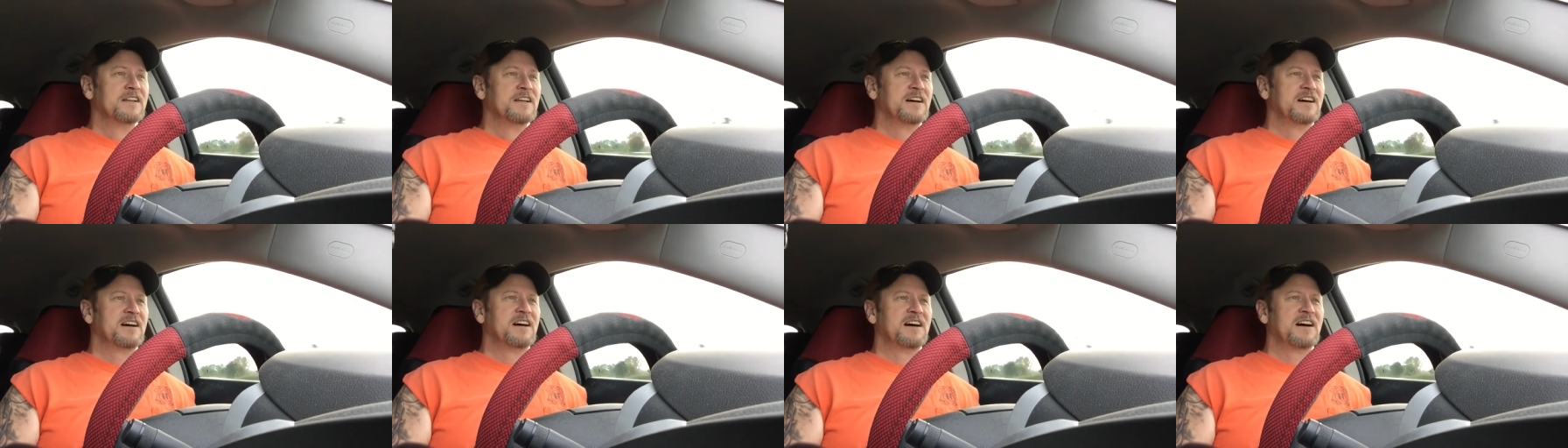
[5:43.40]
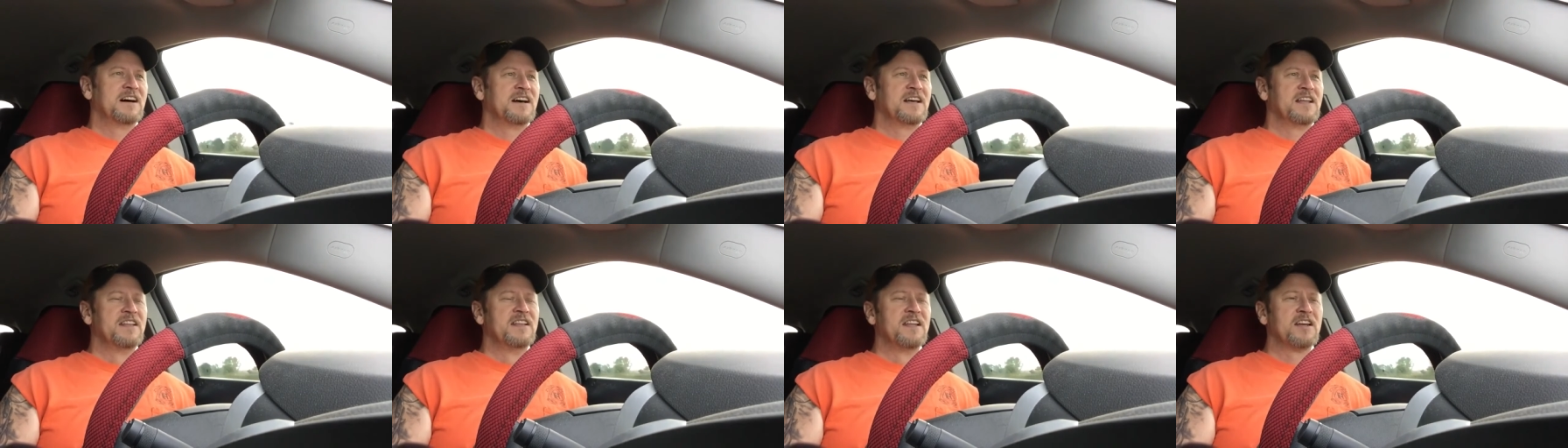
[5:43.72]

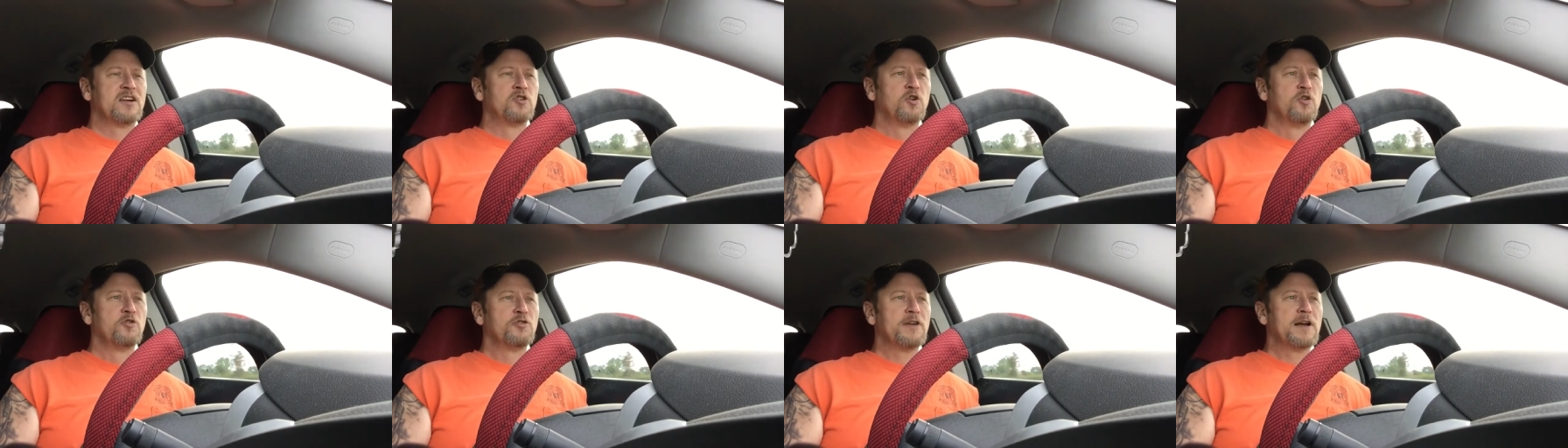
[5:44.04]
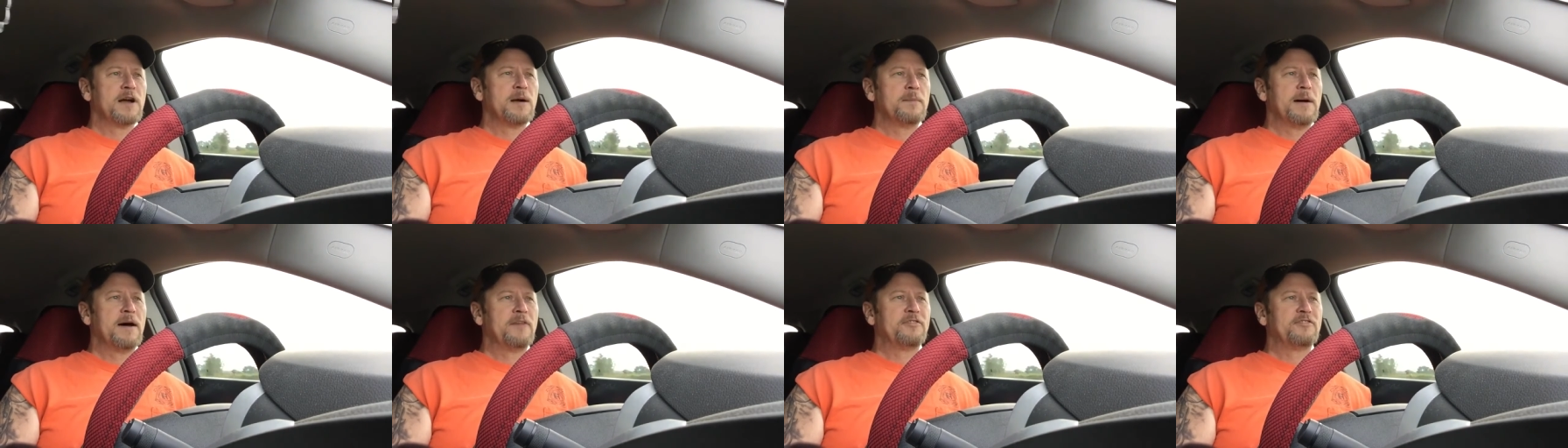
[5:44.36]
And the cool
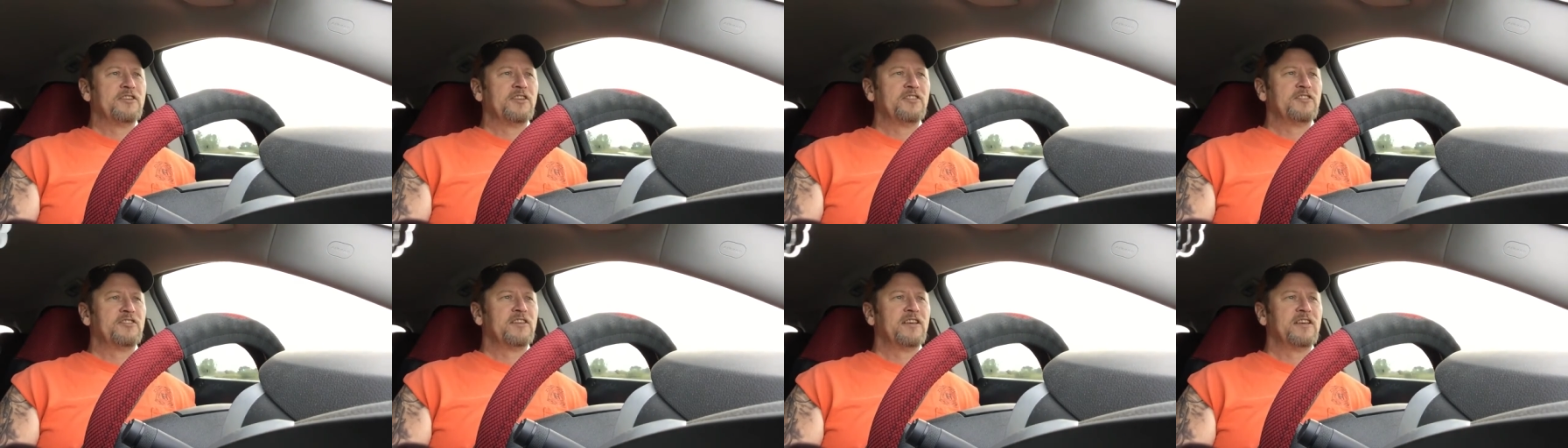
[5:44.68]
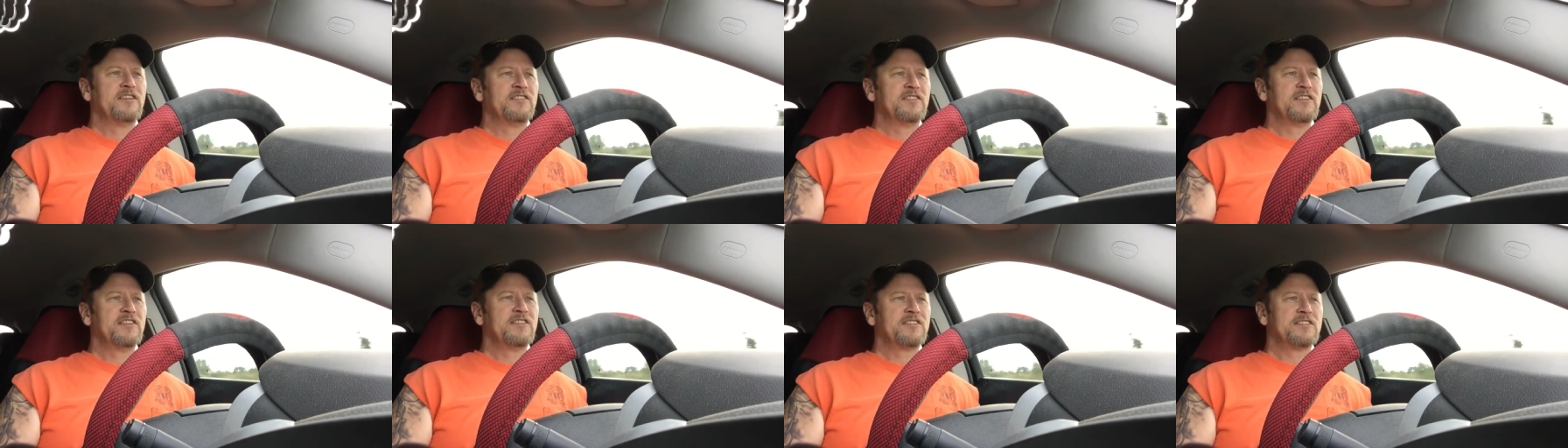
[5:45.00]
thing about this
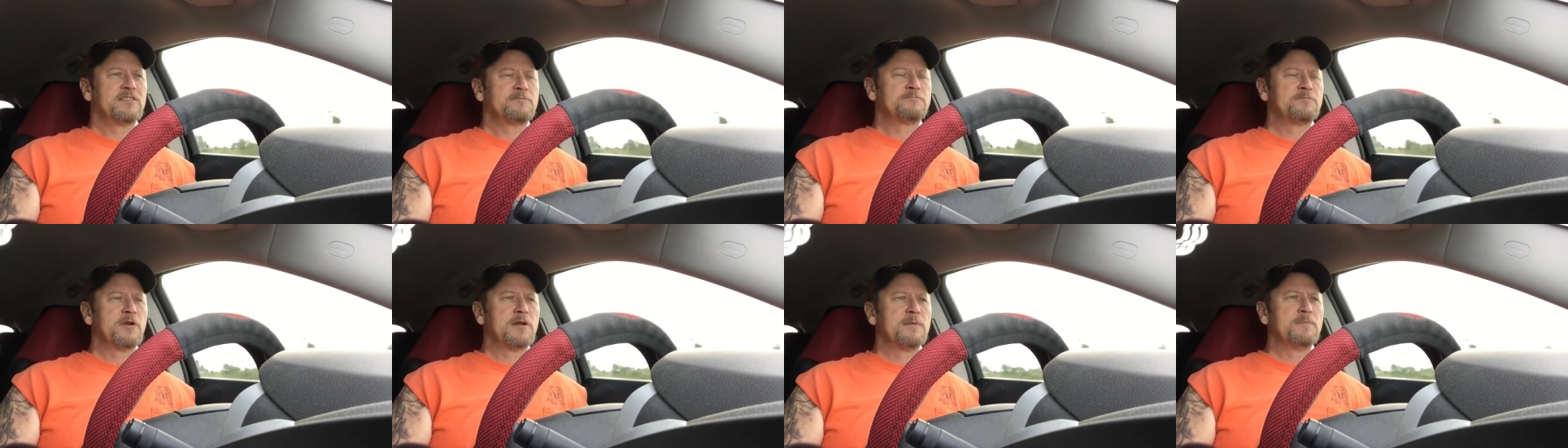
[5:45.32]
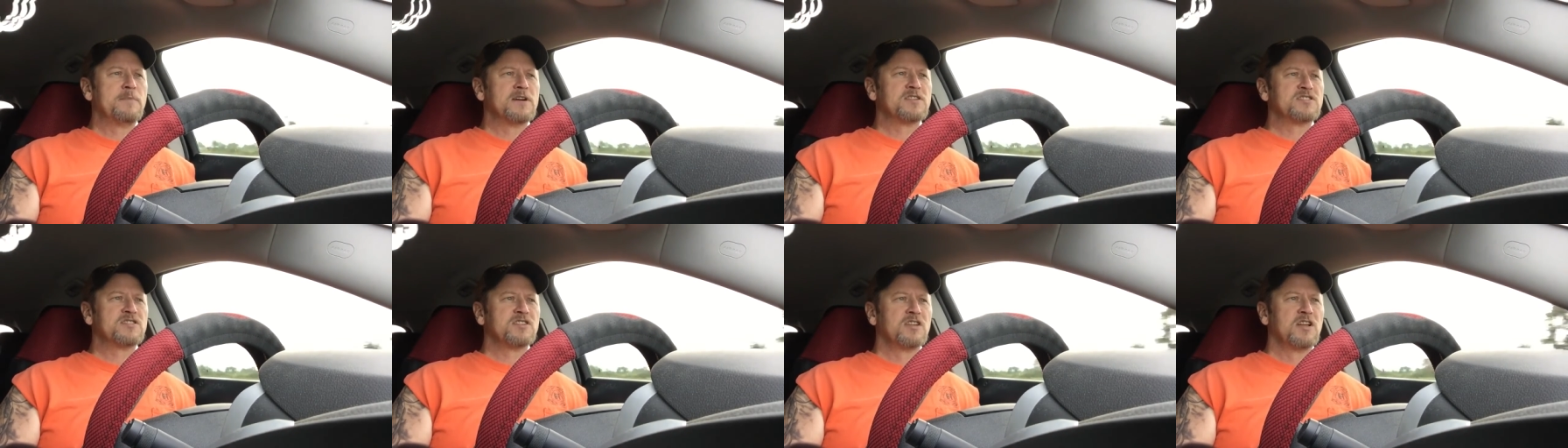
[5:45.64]
is pretty
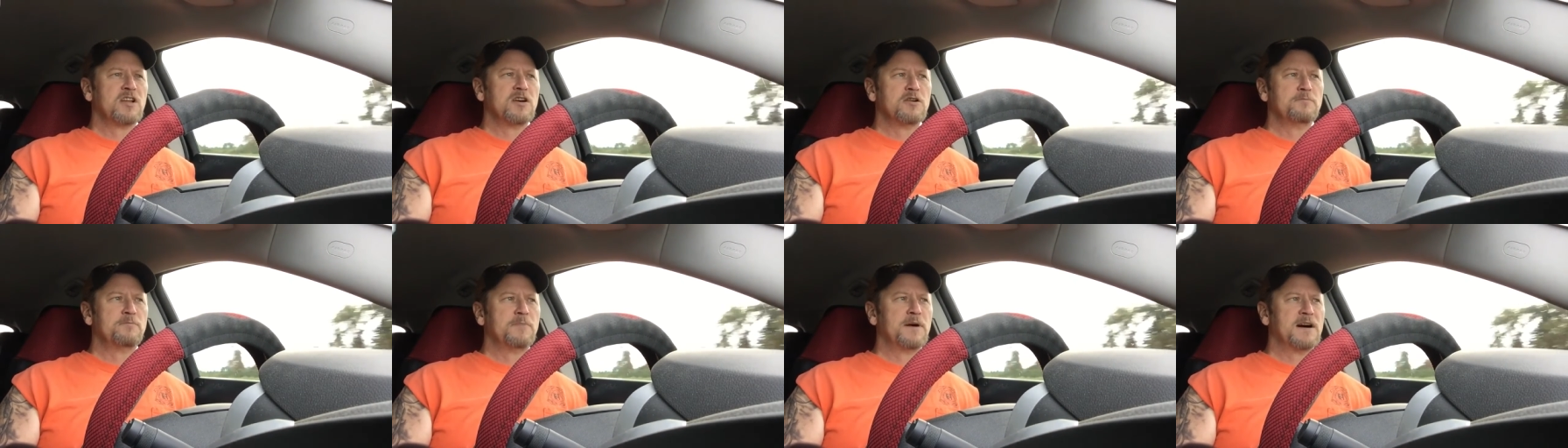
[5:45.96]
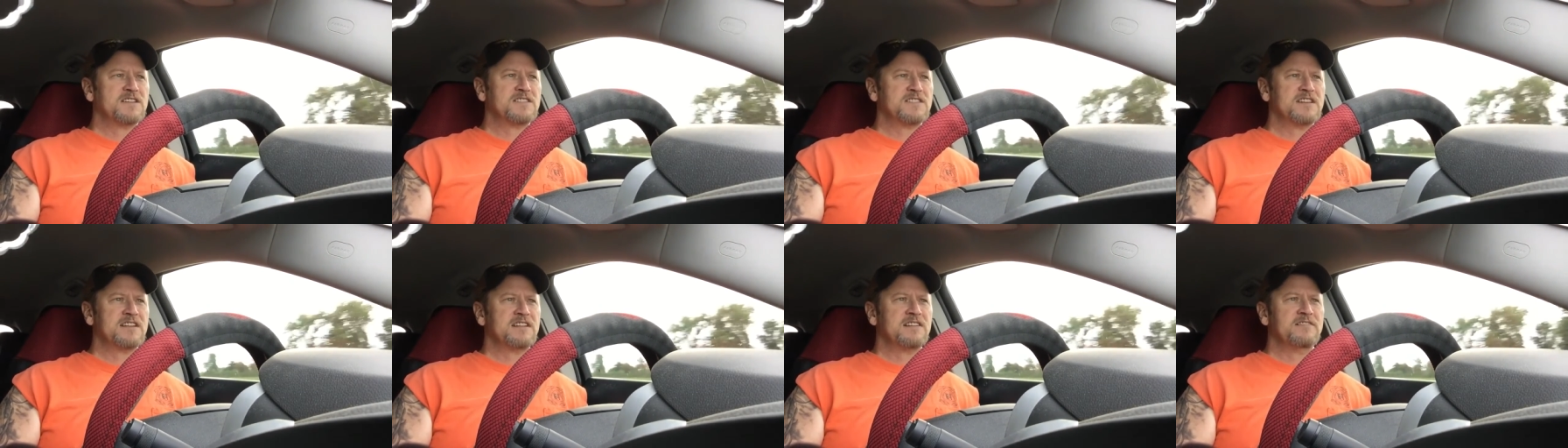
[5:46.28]
much a low
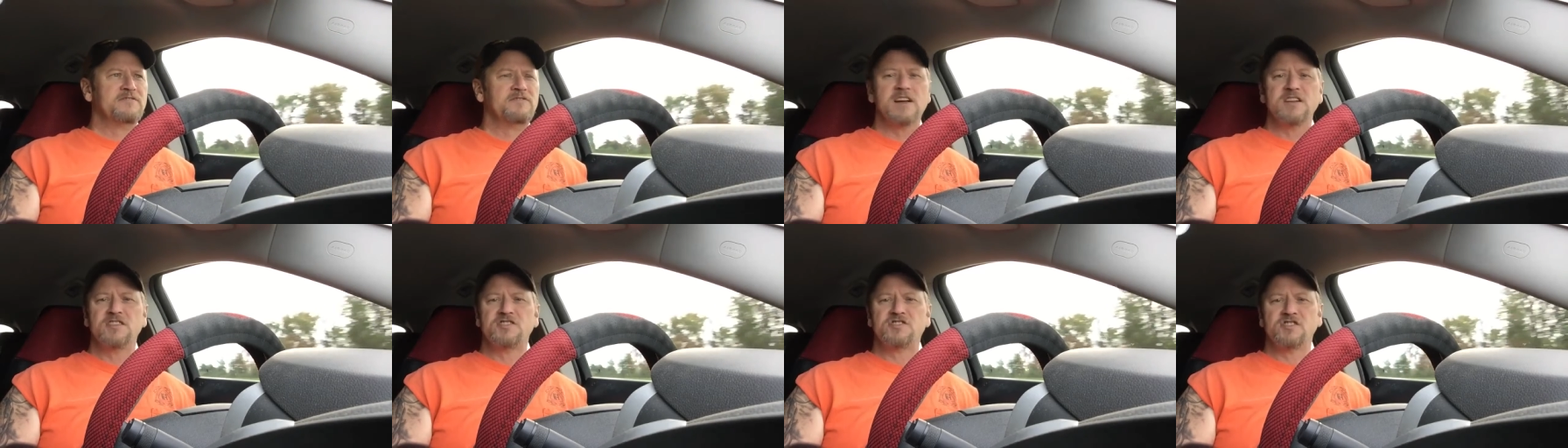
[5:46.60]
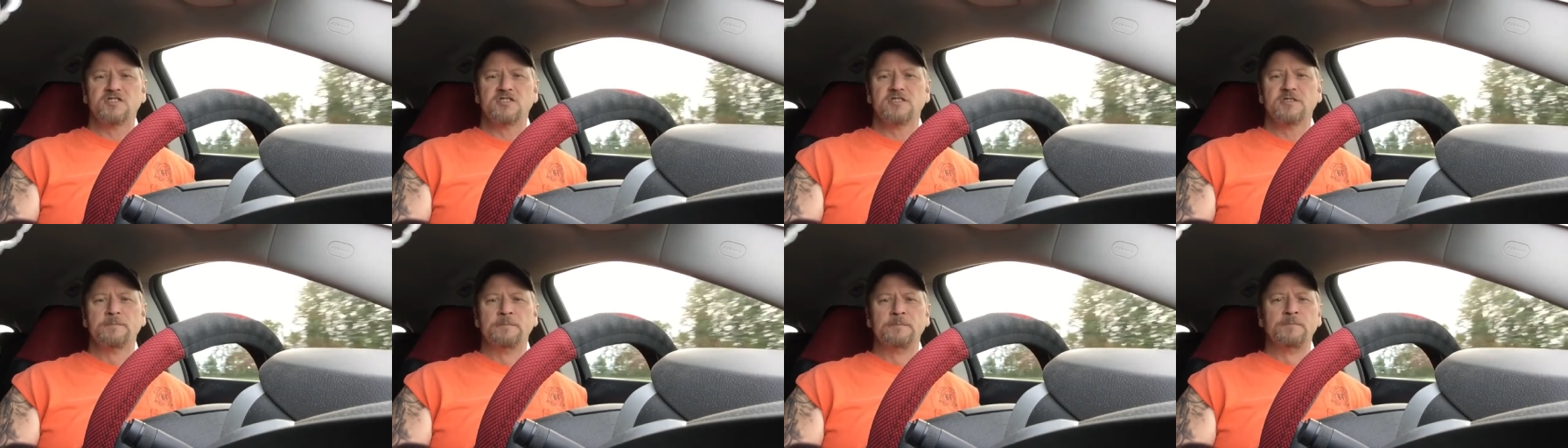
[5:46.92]
budget
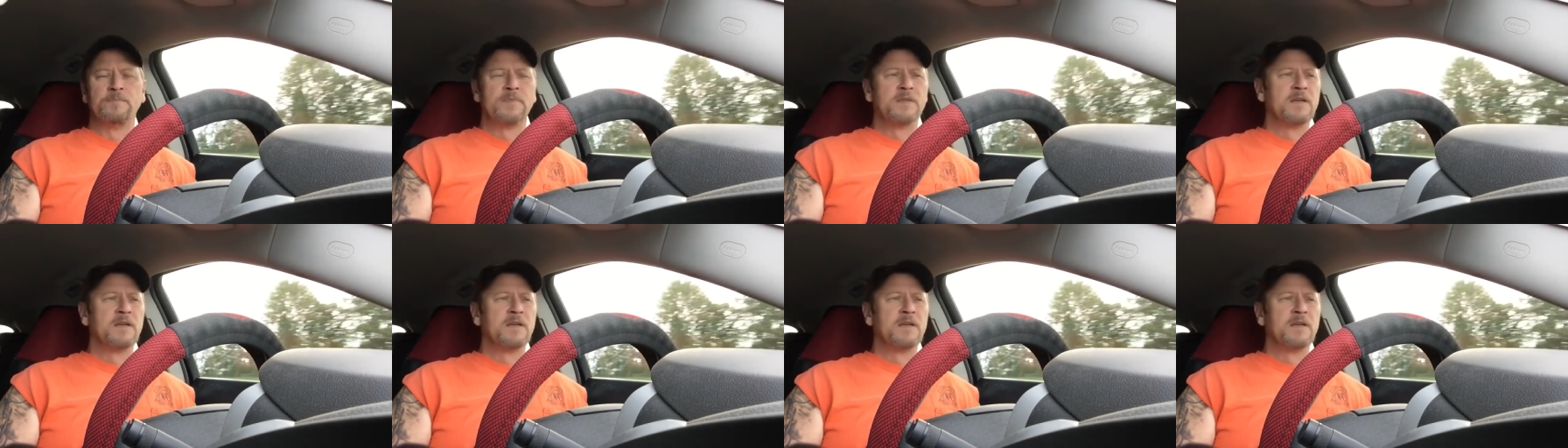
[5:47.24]
adventure.